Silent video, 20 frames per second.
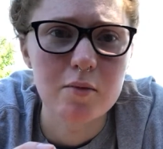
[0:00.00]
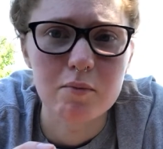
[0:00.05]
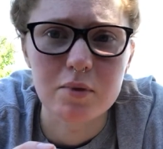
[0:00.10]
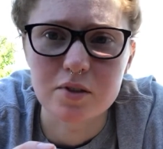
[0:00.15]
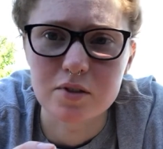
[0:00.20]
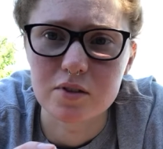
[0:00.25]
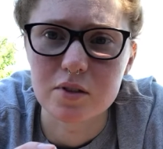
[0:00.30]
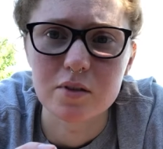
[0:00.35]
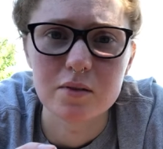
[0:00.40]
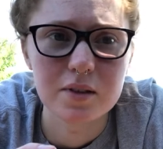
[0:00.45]

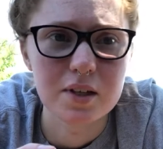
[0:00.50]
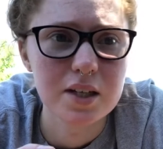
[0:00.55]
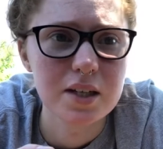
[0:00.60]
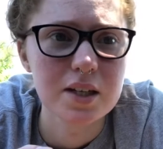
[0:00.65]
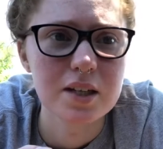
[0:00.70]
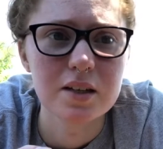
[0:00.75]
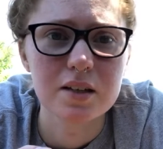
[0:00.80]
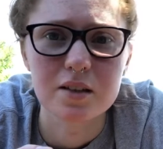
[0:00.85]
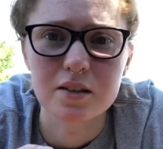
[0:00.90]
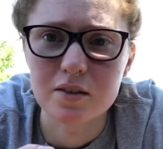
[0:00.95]
But you know
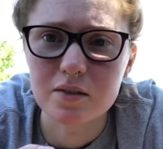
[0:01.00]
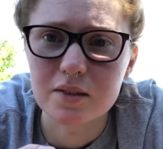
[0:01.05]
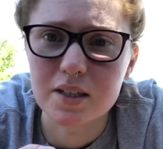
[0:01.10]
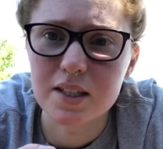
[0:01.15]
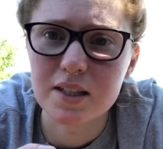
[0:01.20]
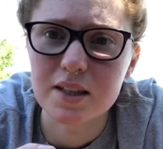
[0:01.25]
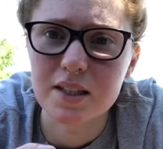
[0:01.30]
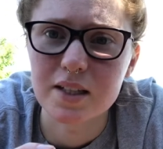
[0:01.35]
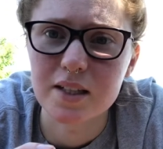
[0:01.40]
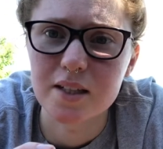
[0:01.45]
what? You'll
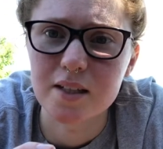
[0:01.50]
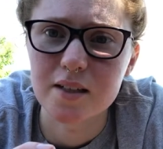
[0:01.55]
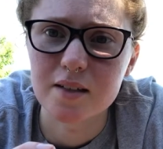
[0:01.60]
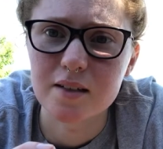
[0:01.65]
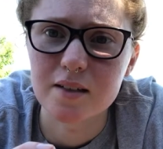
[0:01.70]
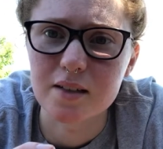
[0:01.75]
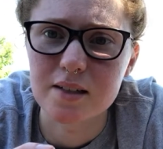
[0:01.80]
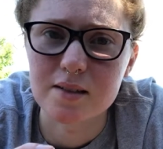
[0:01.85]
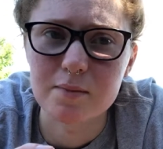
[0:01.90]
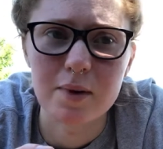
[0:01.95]
get there.
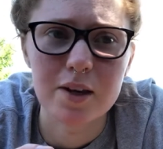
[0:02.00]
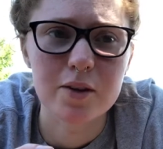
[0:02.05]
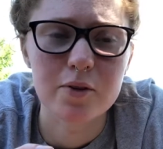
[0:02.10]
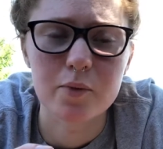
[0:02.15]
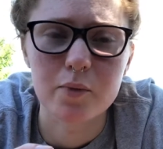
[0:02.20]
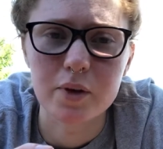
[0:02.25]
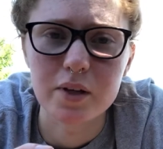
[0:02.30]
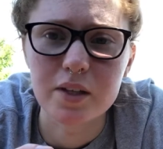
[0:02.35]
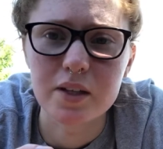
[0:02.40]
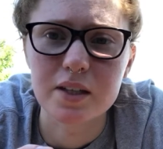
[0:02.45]
Doesn't matter
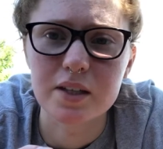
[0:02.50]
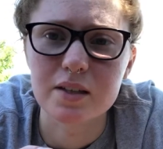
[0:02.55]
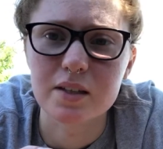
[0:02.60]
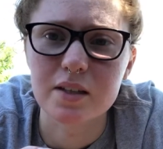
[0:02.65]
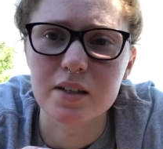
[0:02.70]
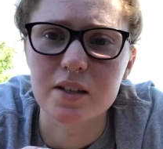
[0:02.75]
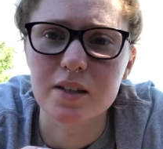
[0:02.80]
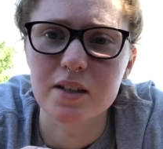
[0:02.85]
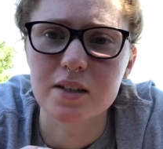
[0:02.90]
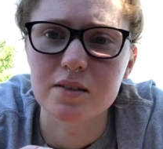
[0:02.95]
when you get
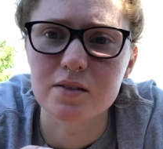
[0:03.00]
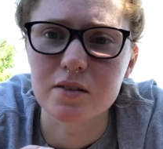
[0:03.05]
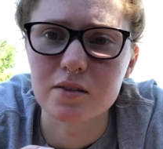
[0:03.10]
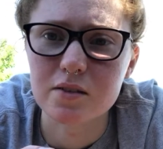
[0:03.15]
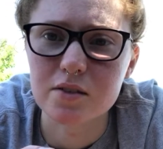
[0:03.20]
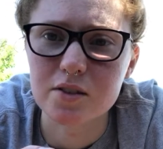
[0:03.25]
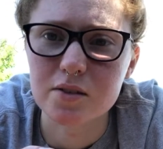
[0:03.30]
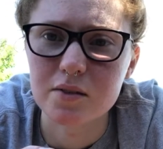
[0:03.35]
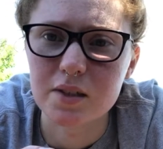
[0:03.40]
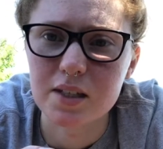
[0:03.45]
there, as
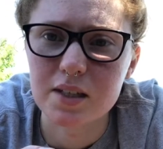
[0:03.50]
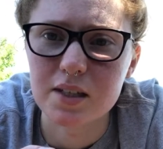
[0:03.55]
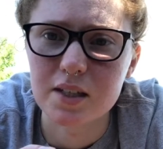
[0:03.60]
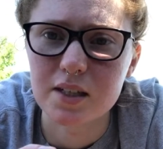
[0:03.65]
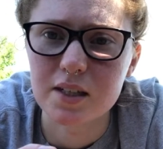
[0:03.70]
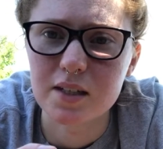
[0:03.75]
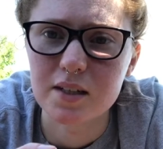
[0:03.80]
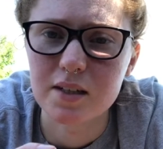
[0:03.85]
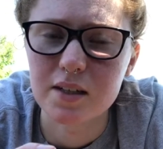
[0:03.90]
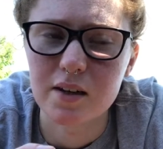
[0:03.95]
long as you get
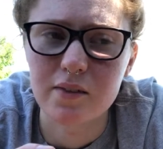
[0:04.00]
there.